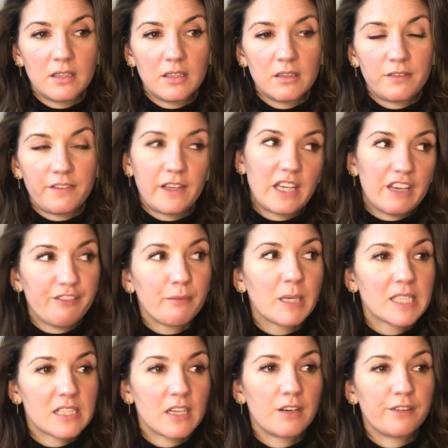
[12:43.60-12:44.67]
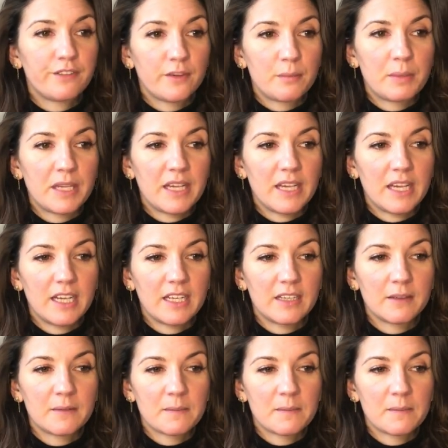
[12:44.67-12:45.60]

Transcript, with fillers: forgive myself for being,